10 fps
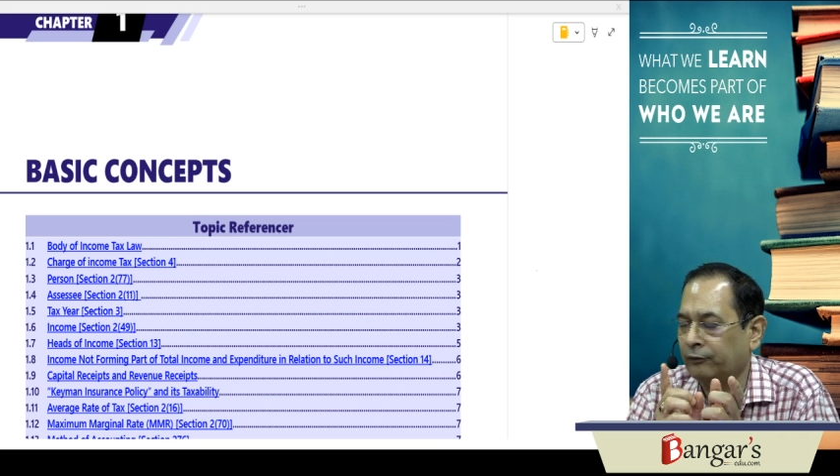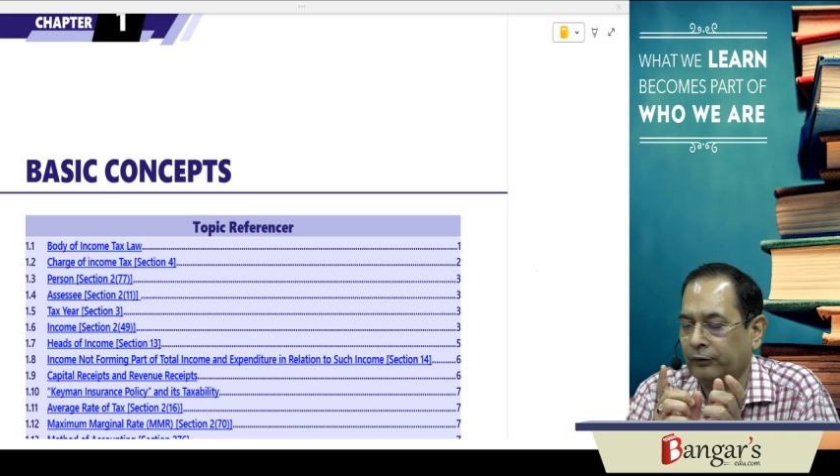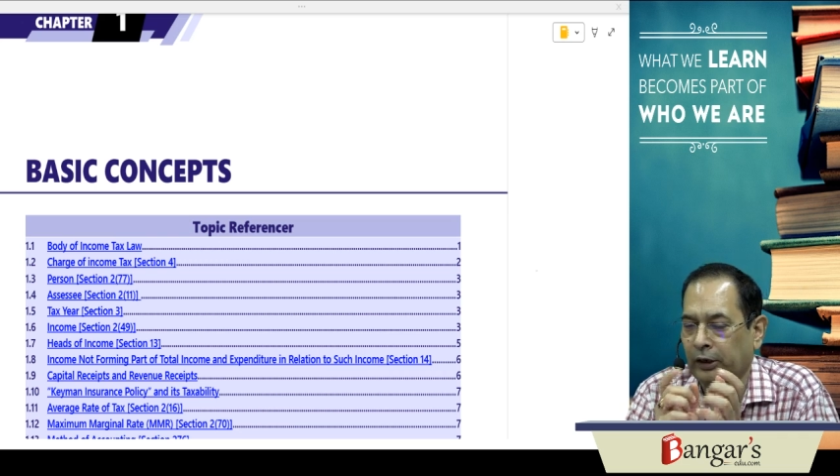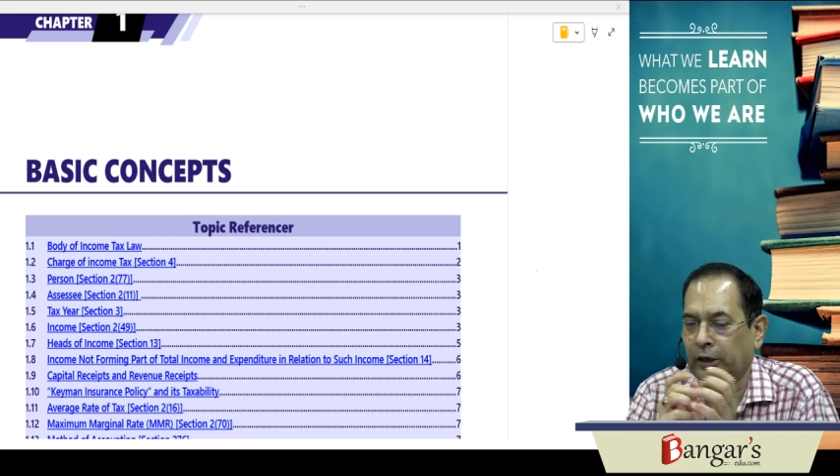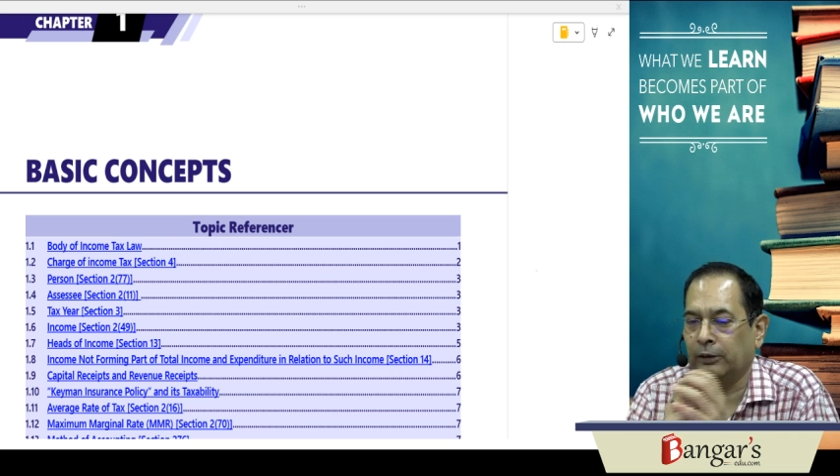
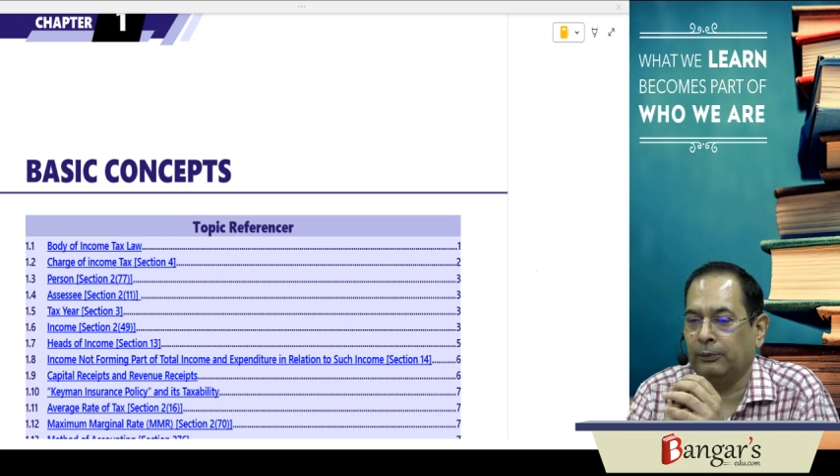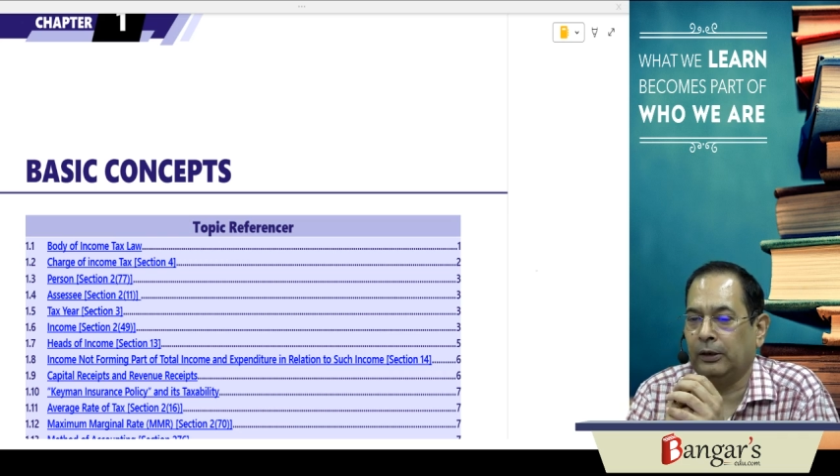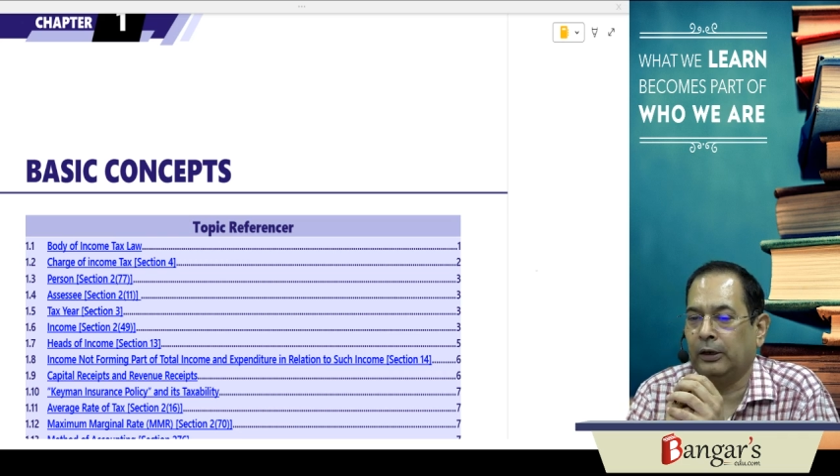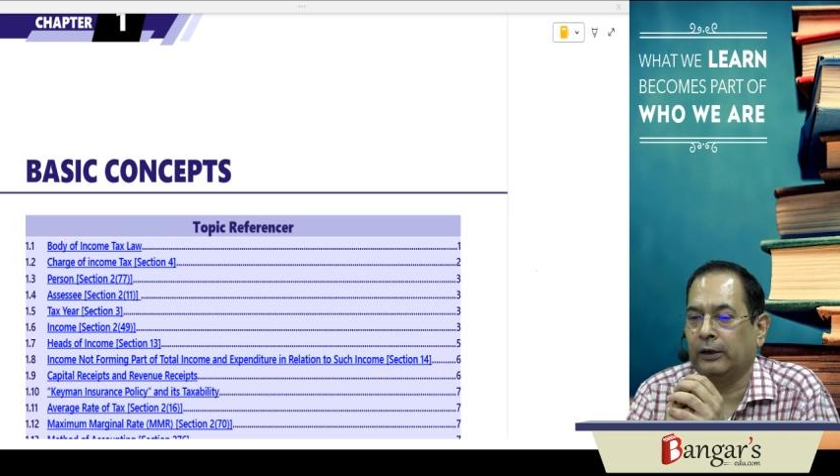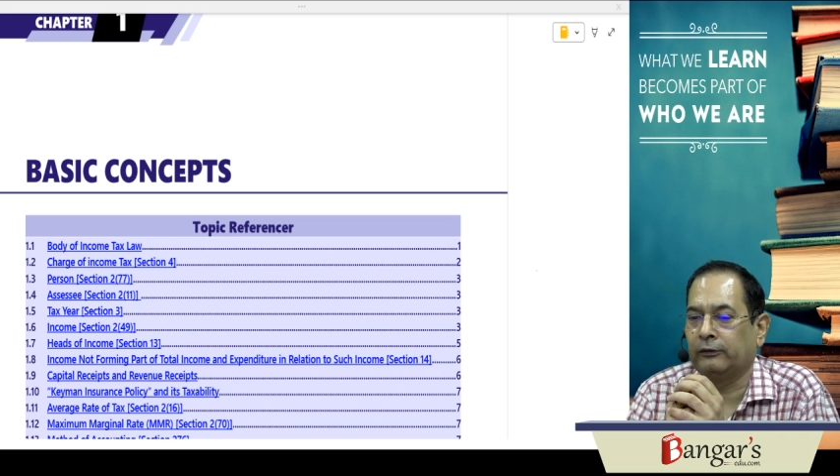intermediate
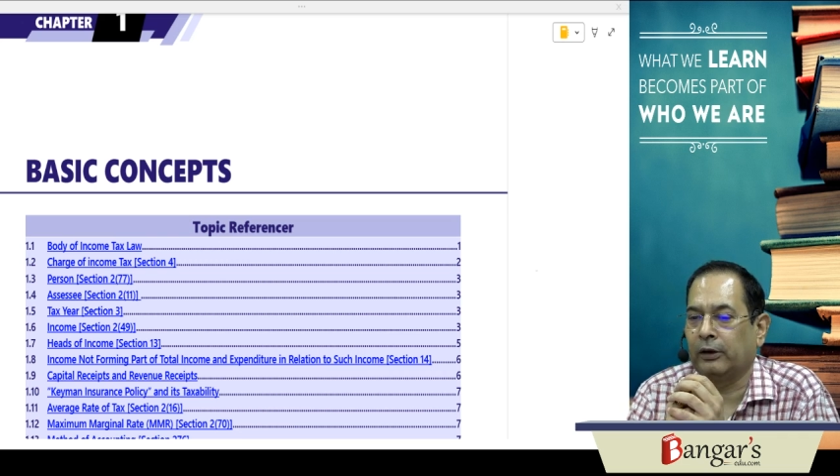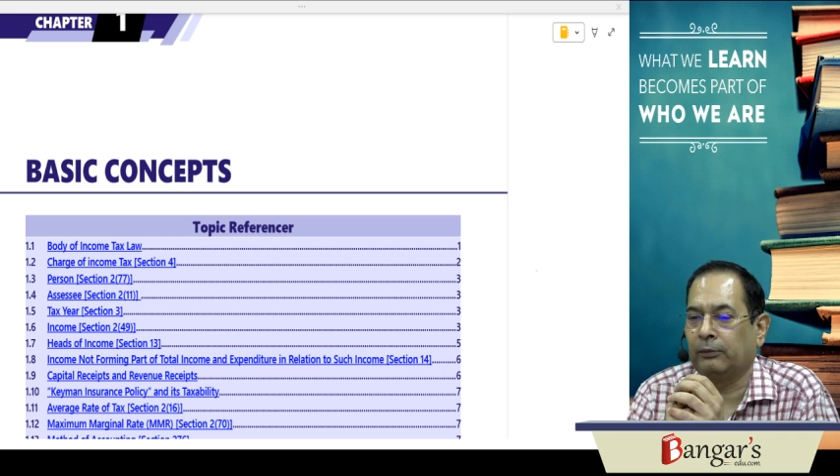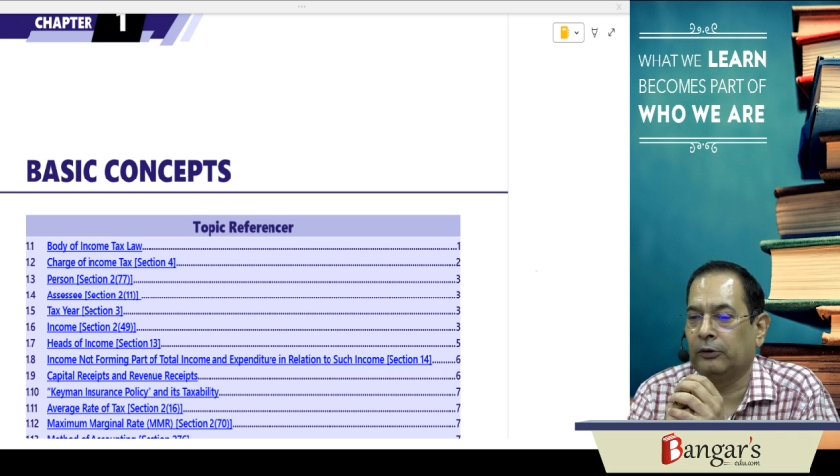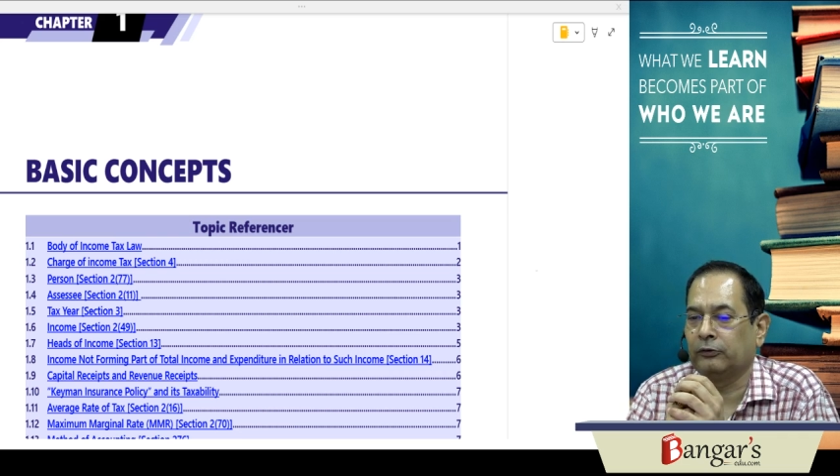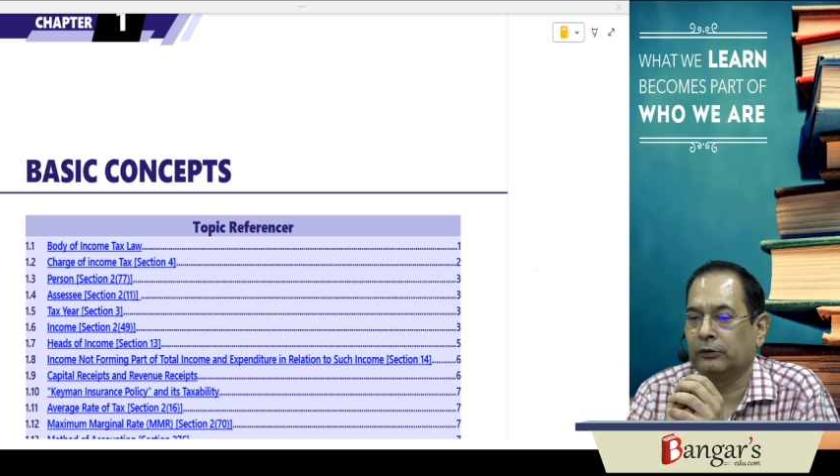
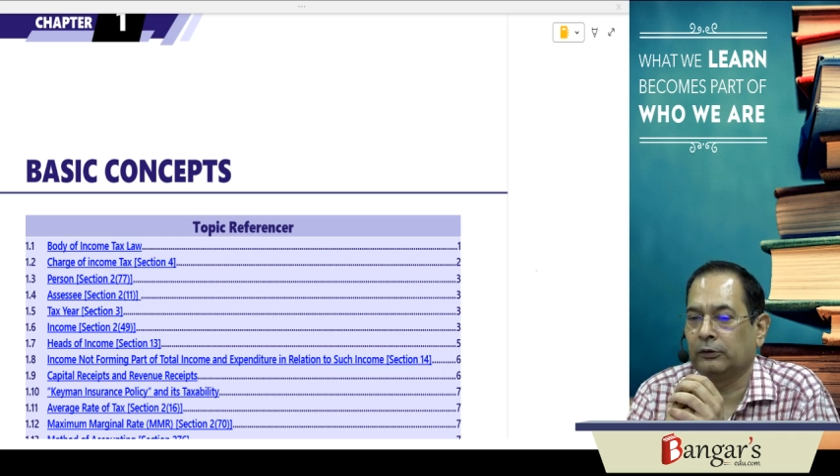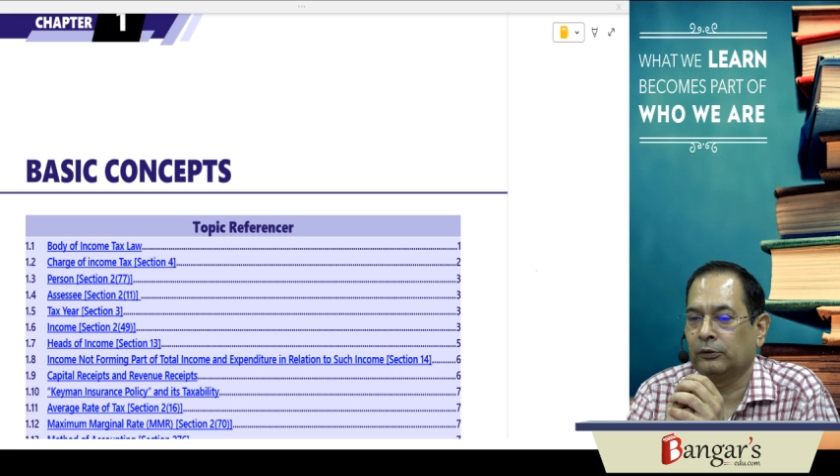examination.